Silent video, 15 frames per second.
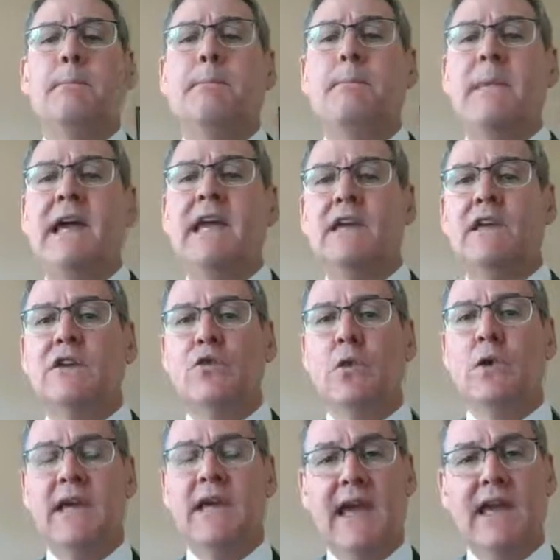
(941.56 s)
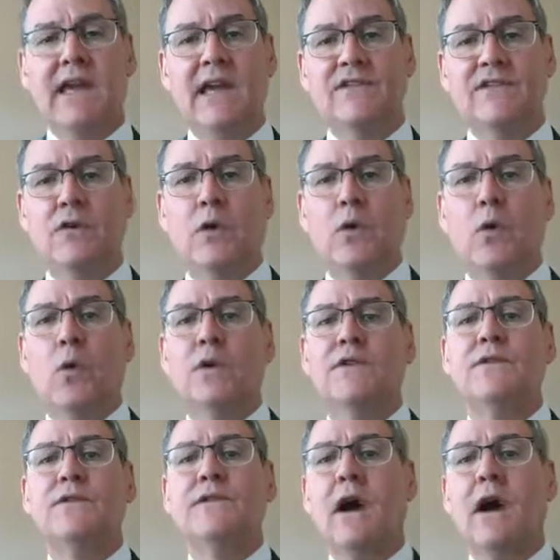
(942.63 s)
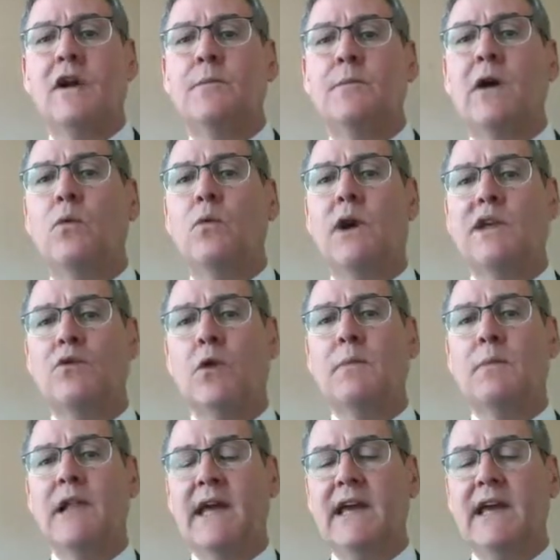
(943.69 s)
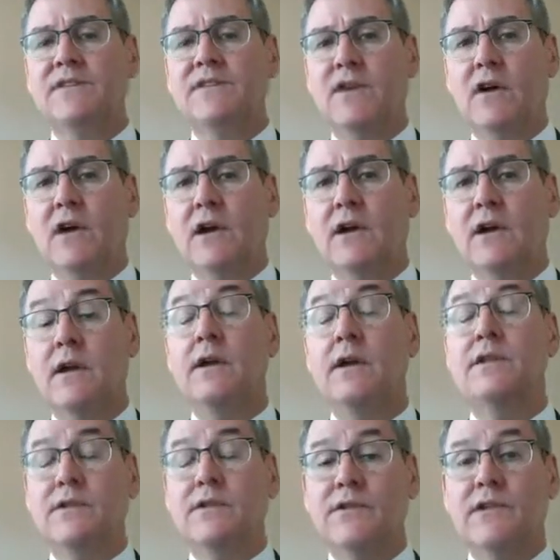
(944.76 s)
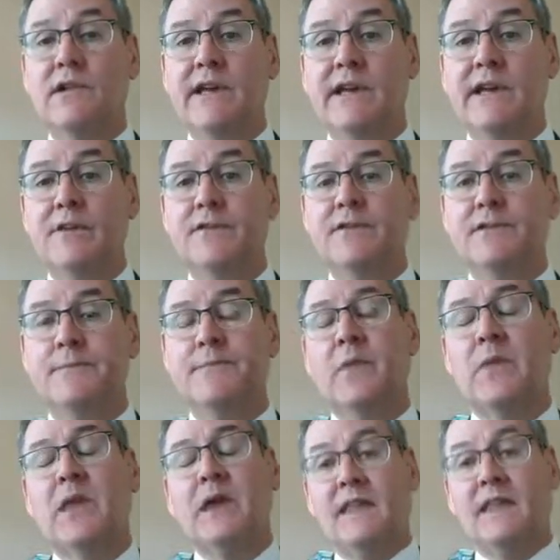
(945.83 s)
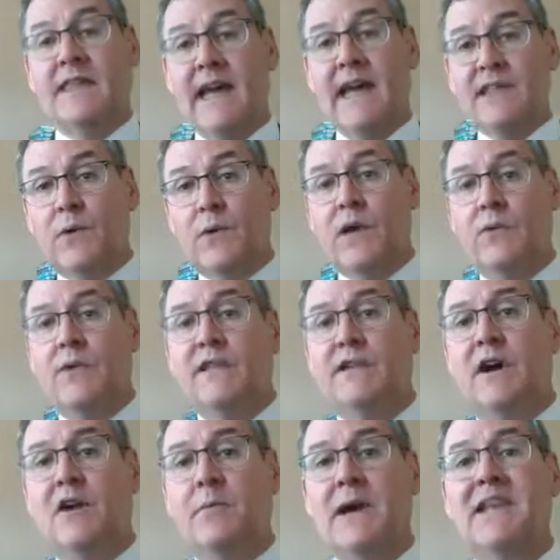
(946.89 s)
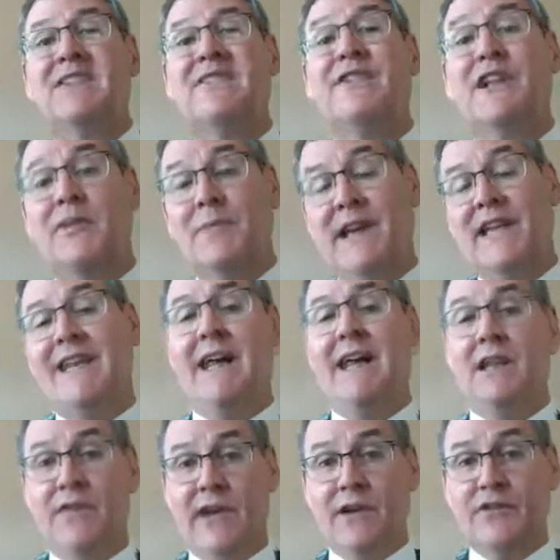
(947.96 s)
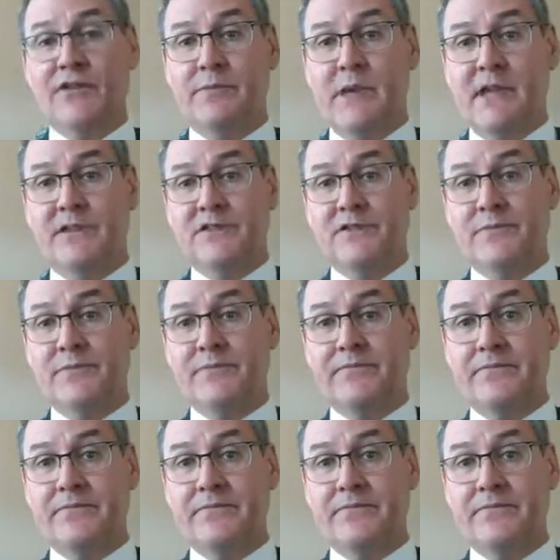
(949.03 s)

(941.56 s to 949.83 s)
make your case or to talk about what your plans are to your leaders. That's why we talk about developing an elevator speech.